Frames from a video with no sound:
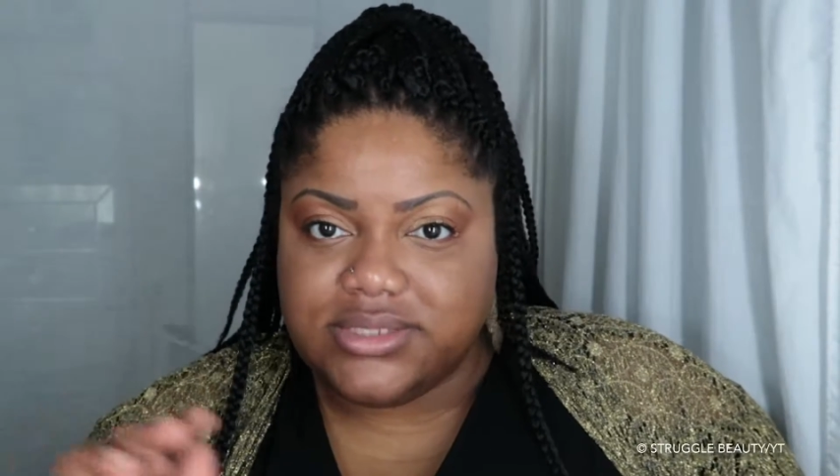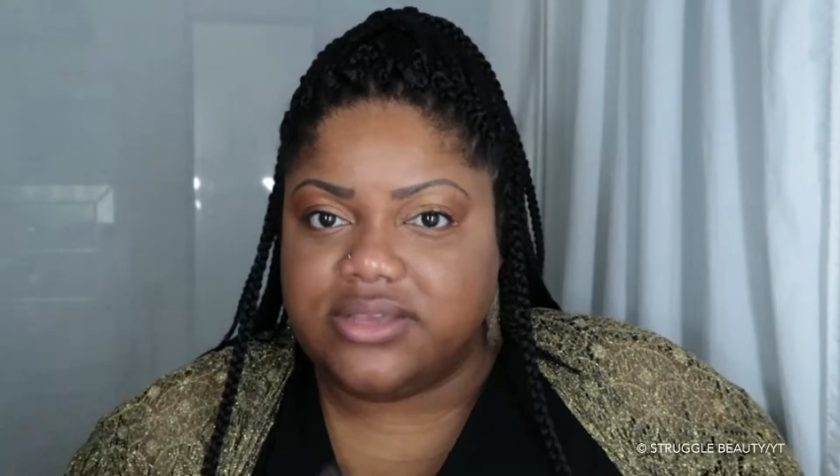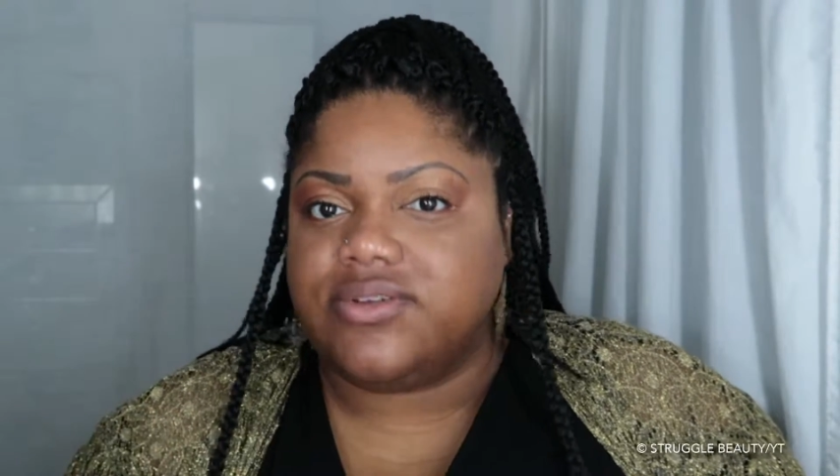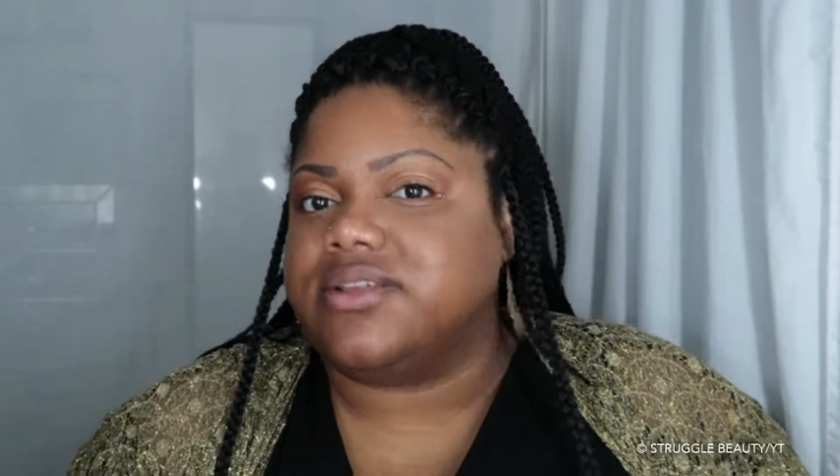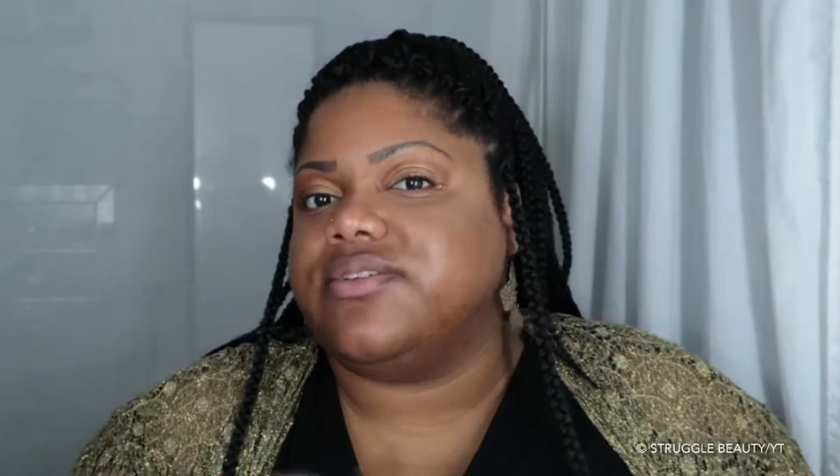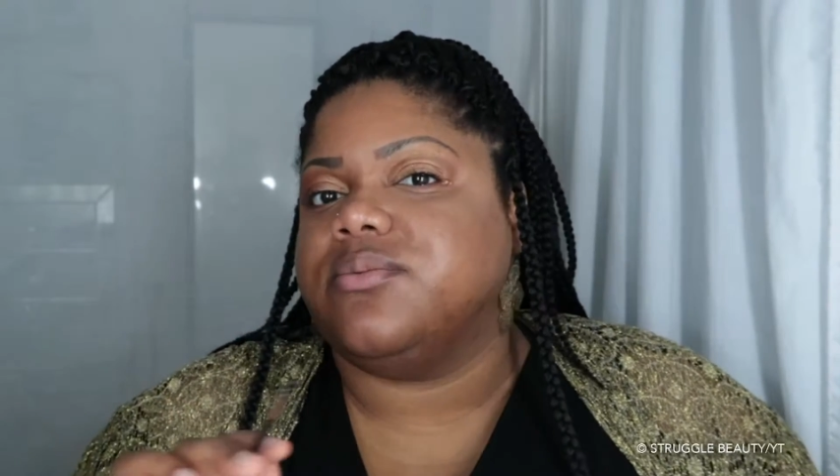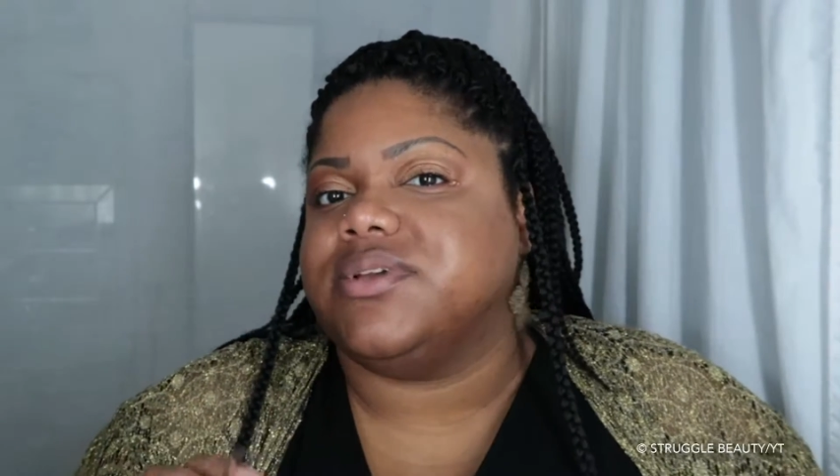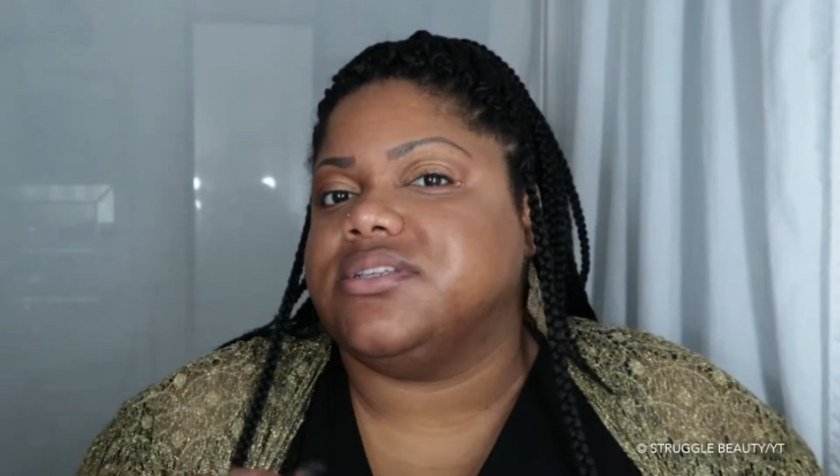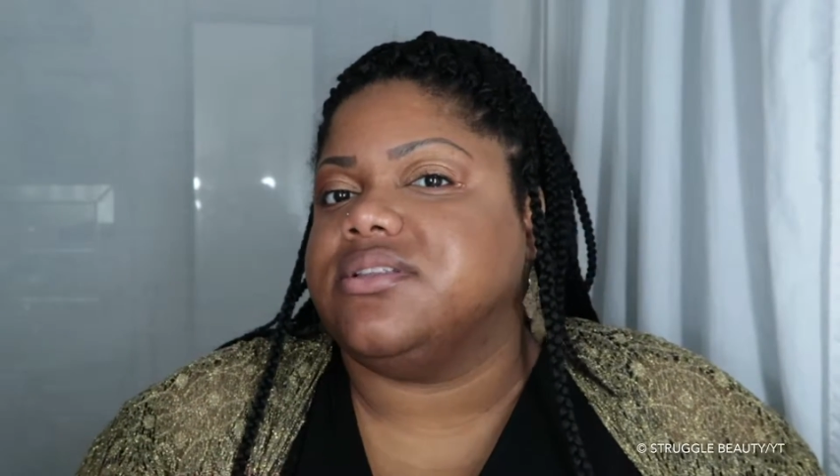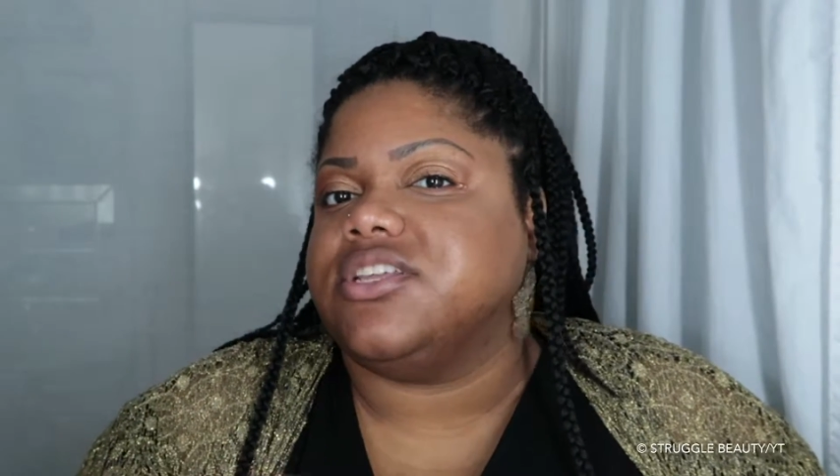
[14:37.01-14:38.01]
even if it
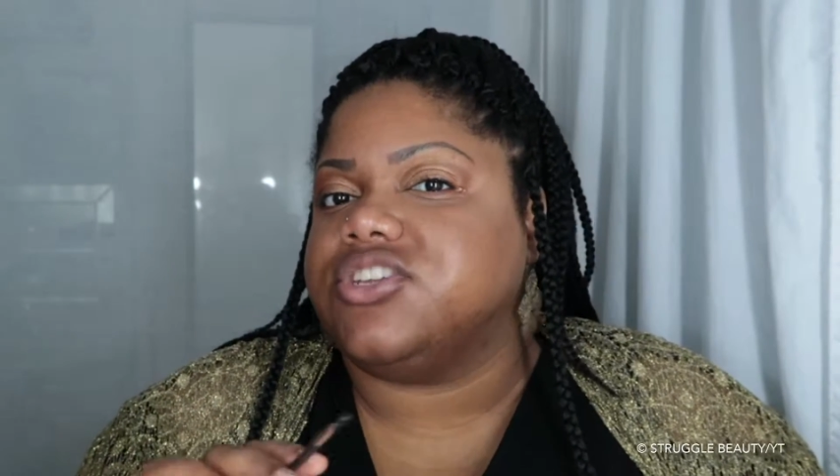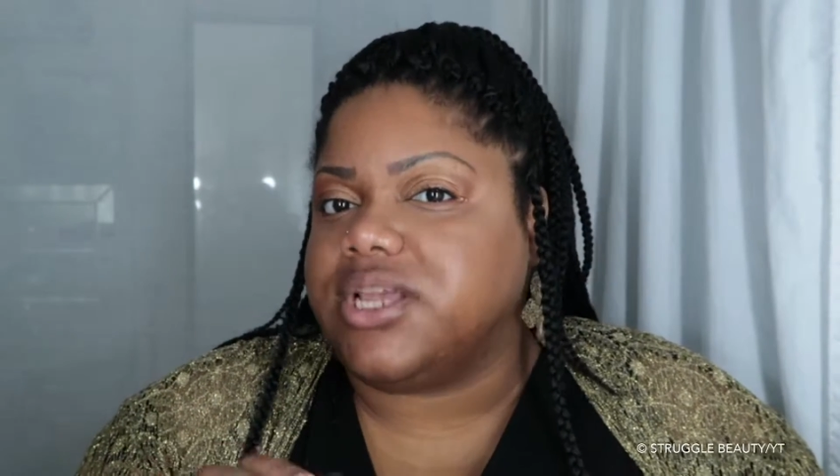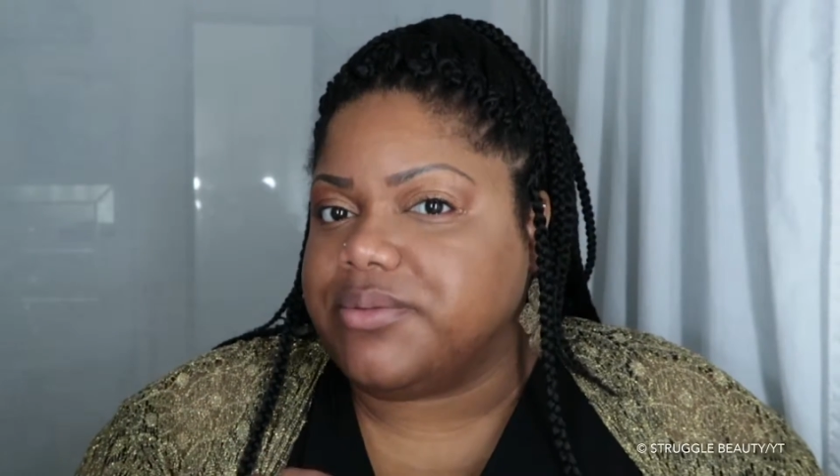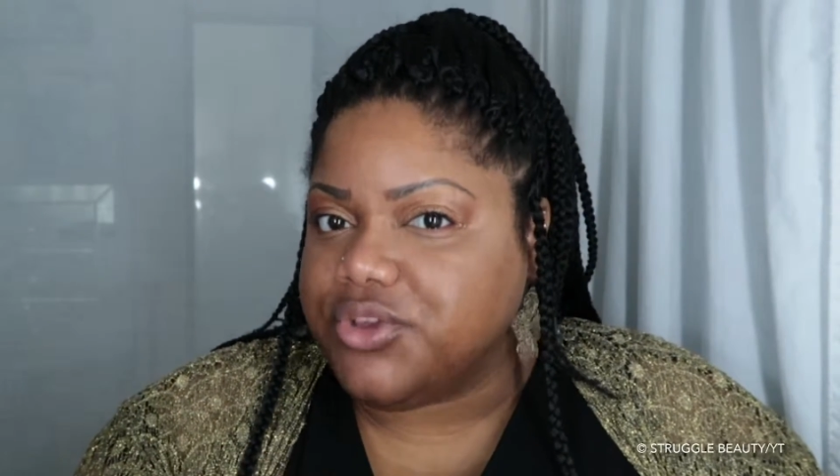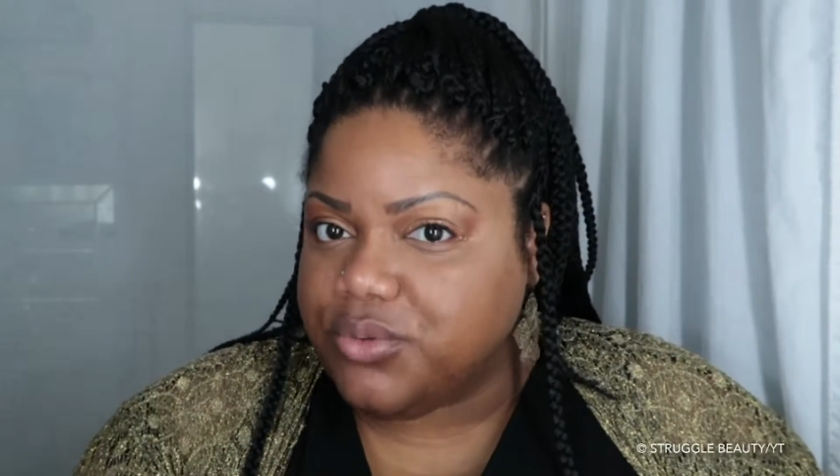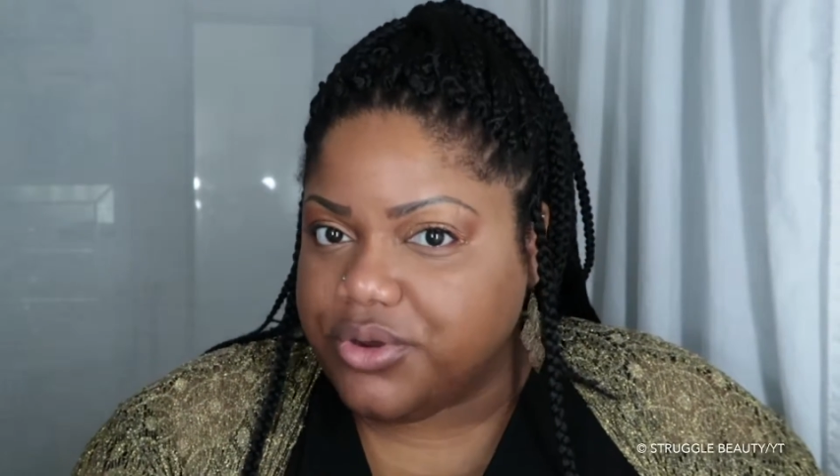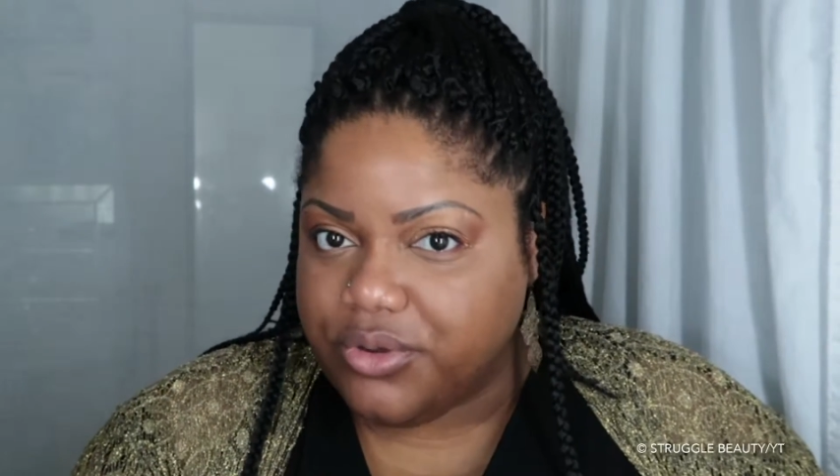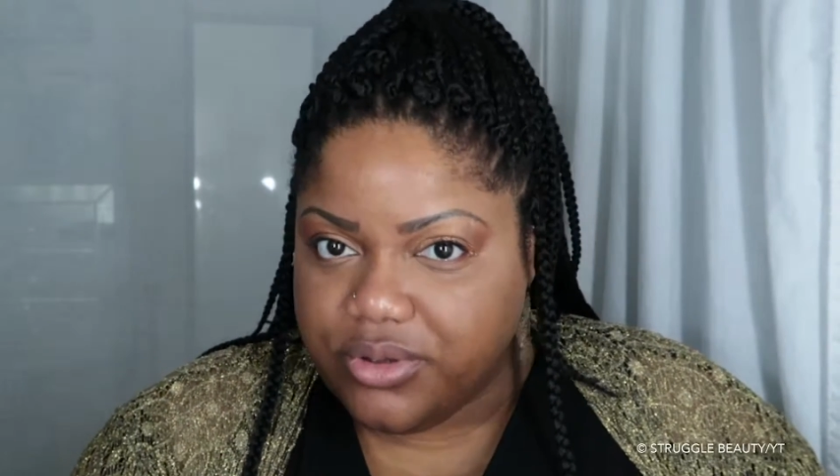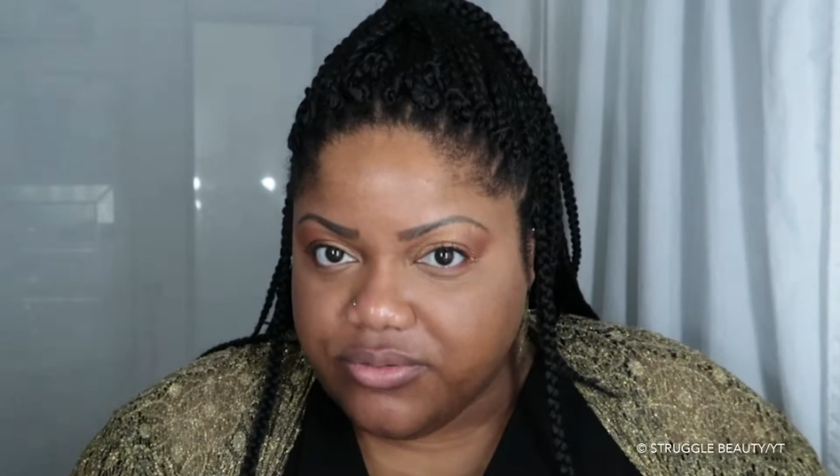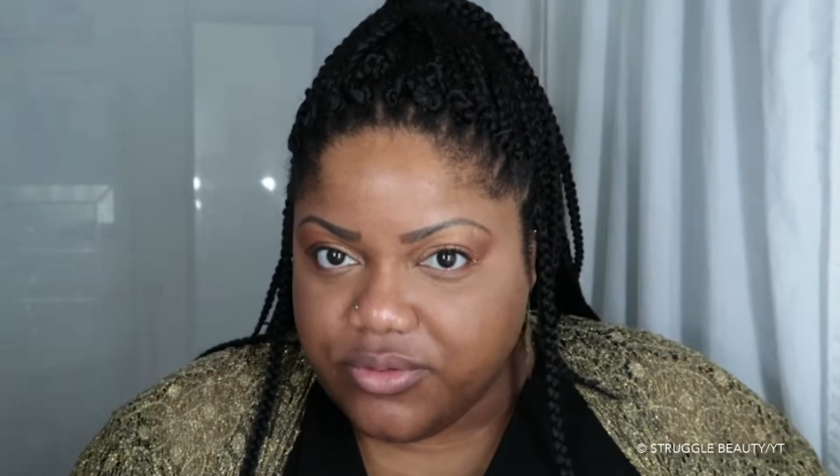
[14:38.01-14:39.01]
wasn't the shape that you were
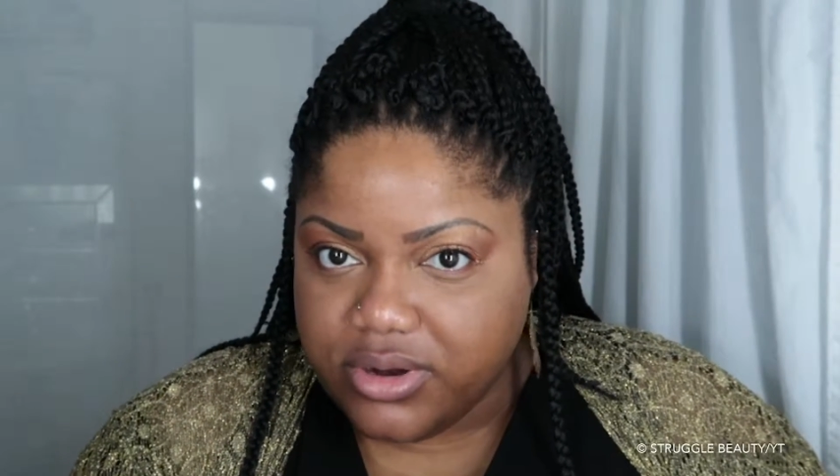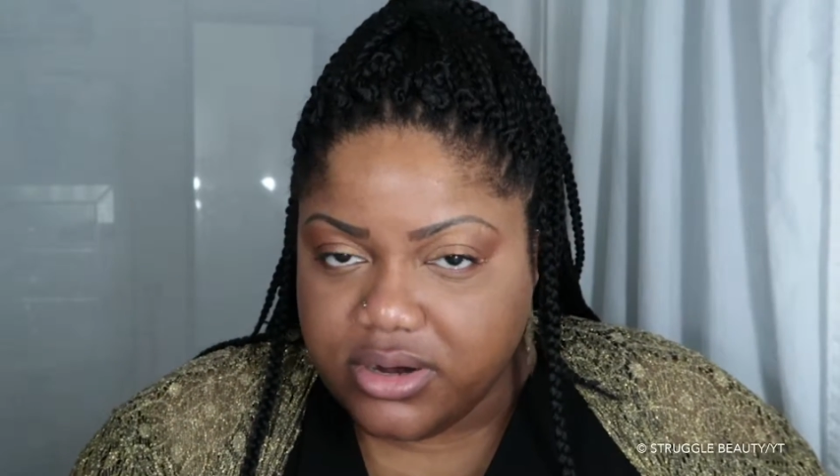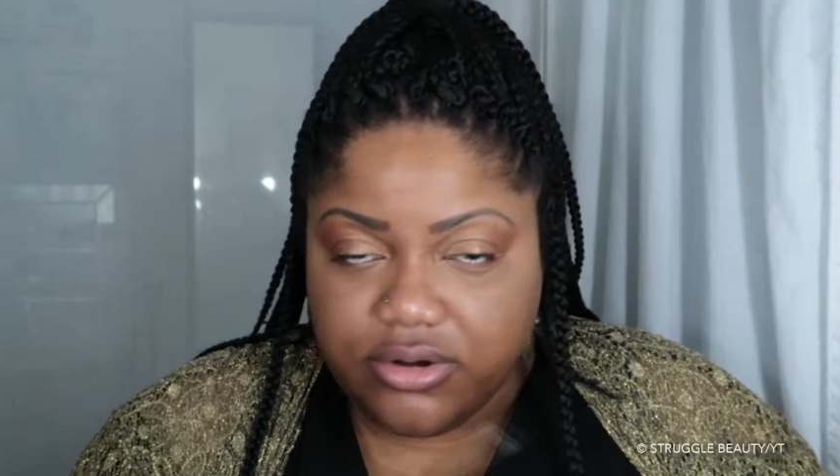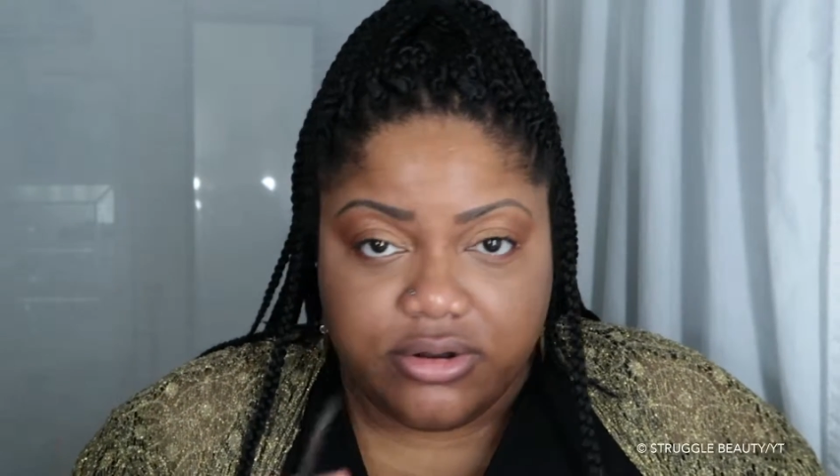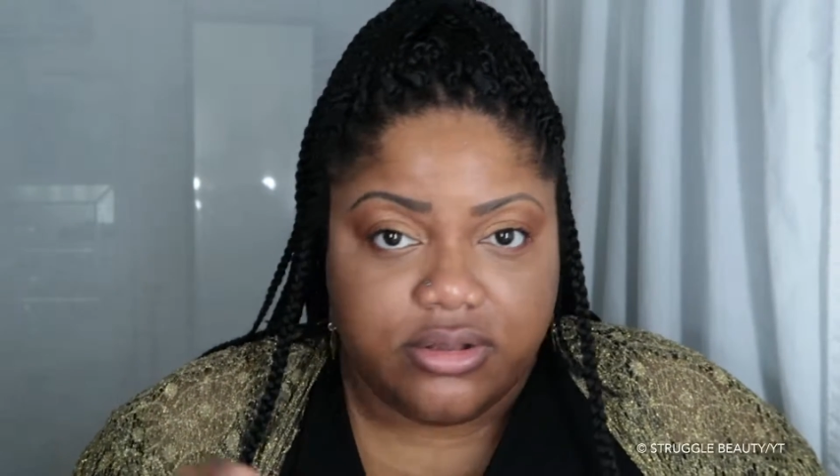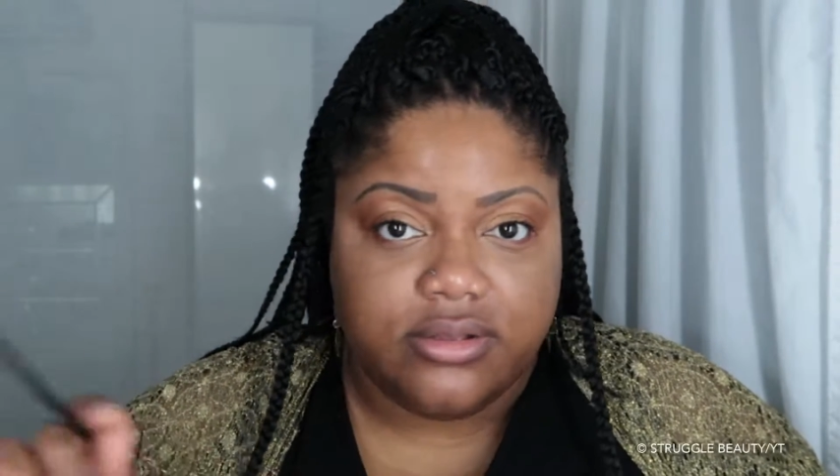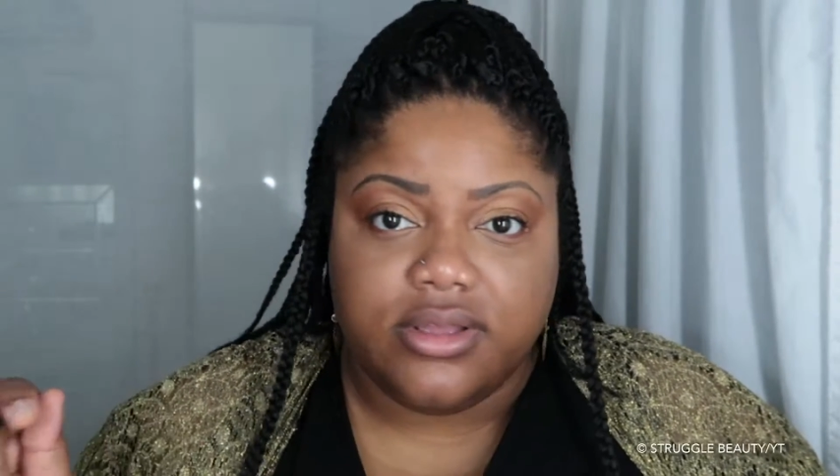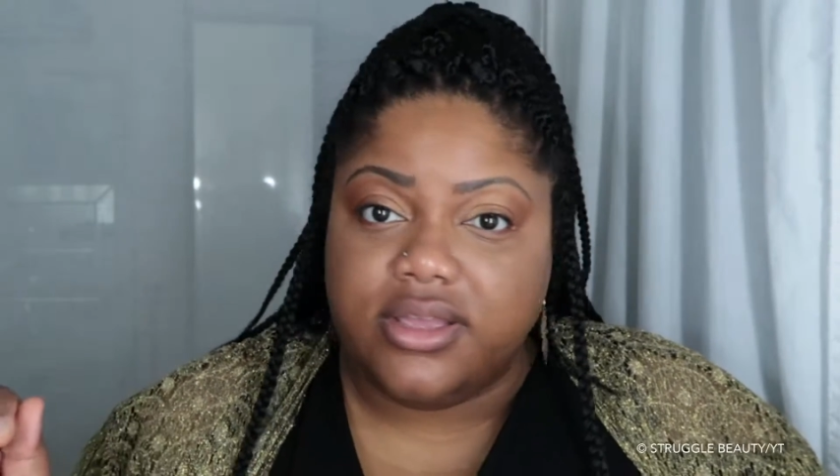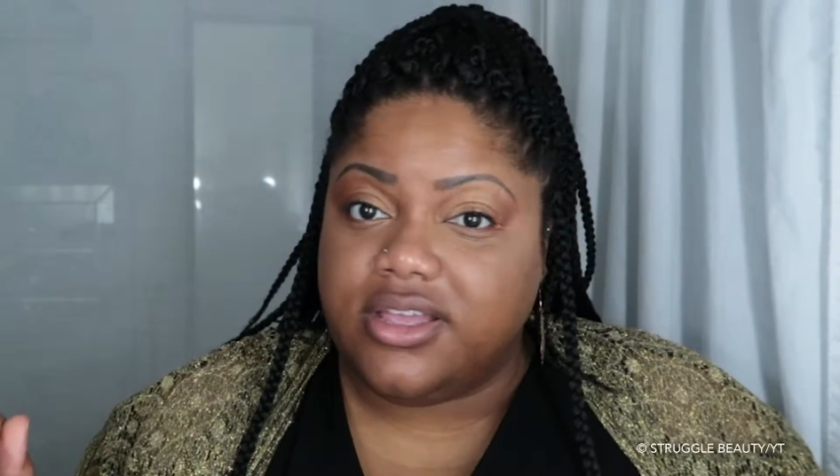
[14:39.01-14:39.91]
going for, girl,